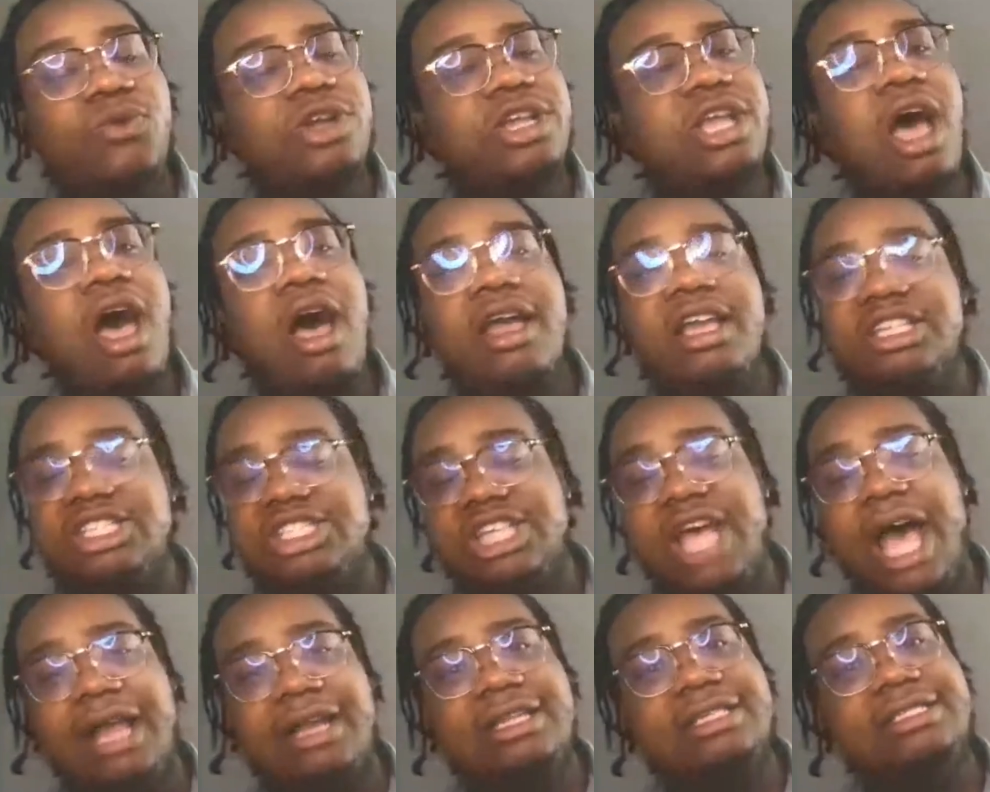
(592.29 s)
Were y'all as
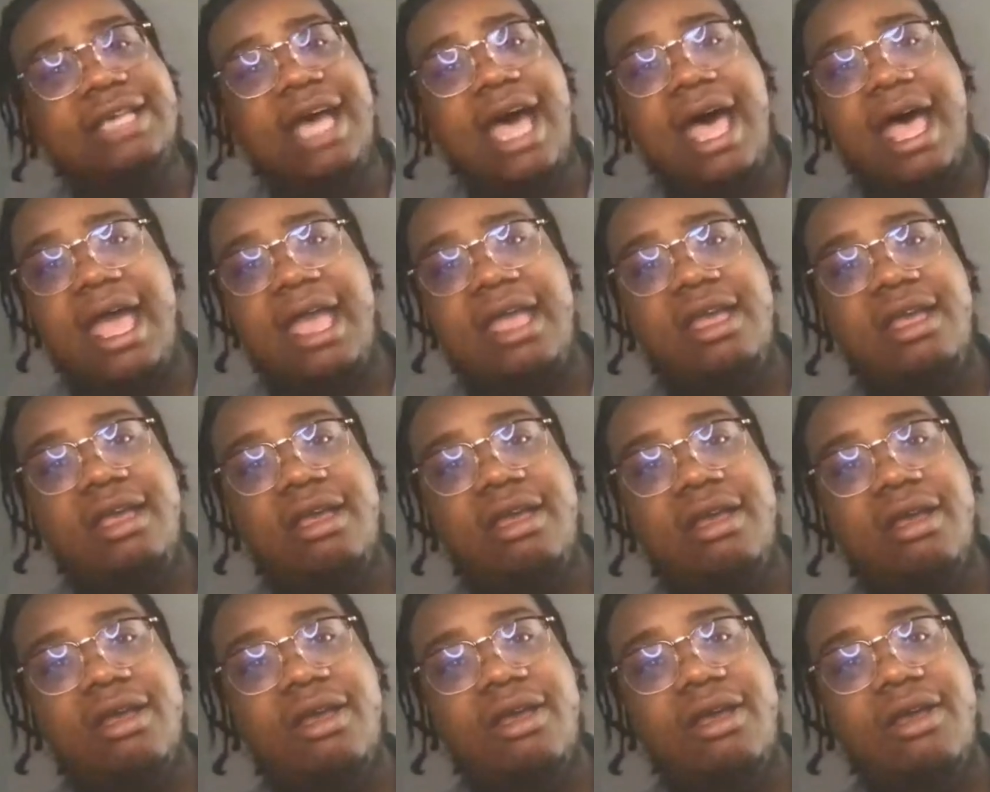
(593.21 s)
shocked as I
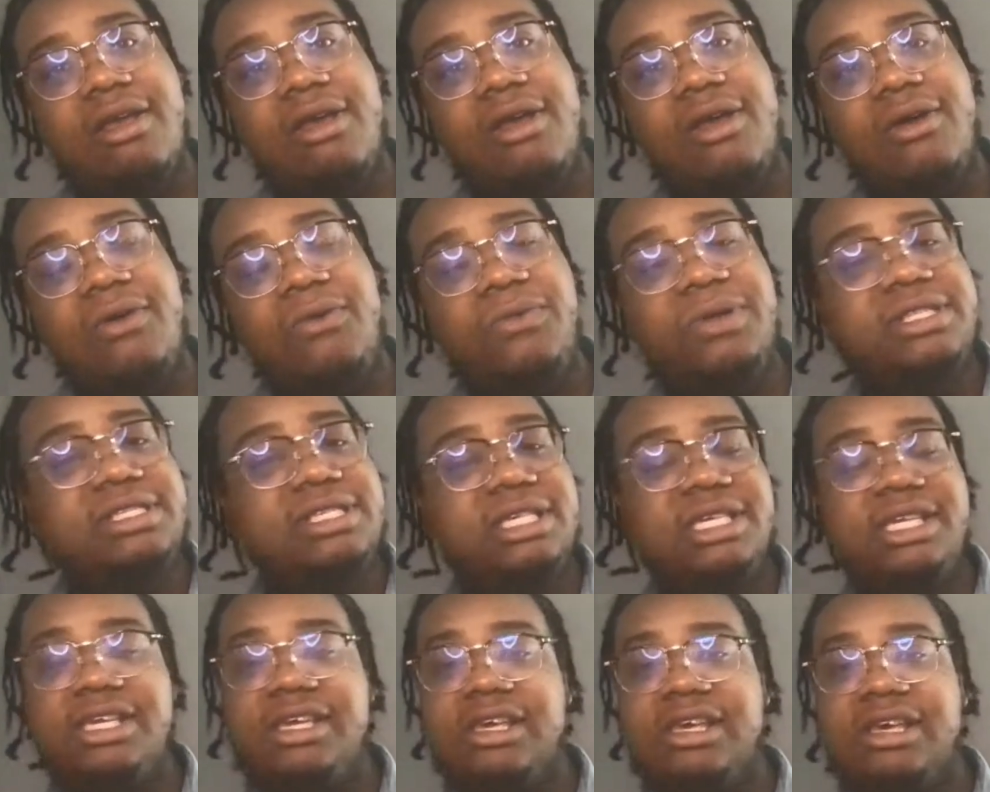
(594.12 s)
when
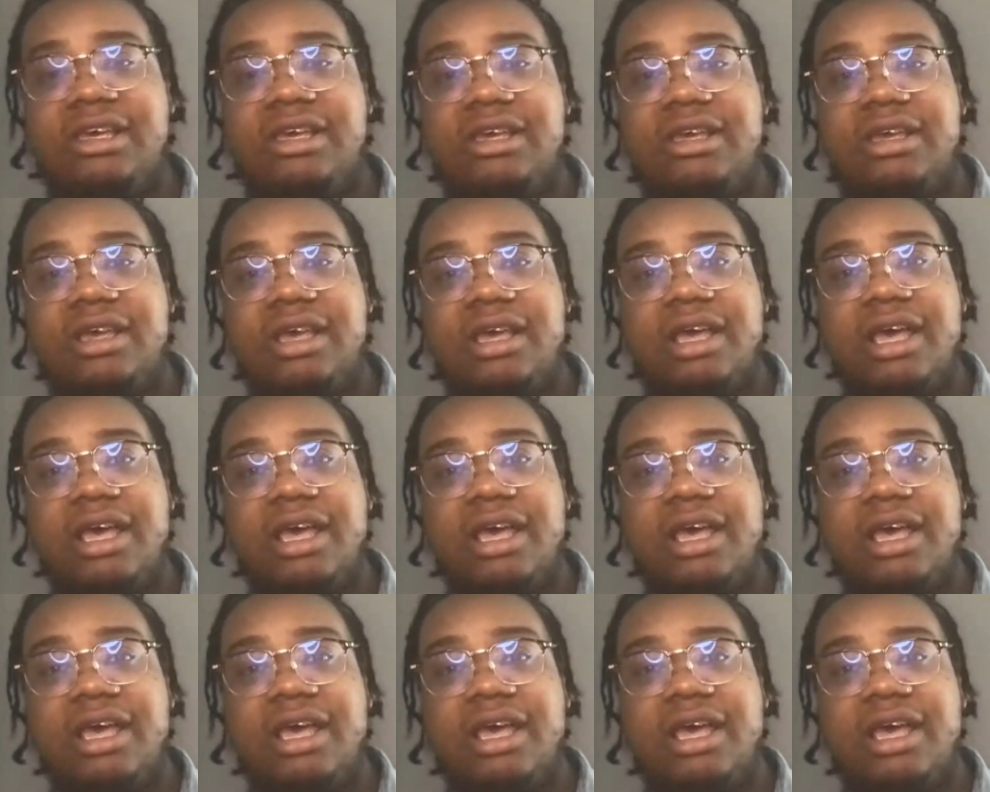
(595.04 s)
Tia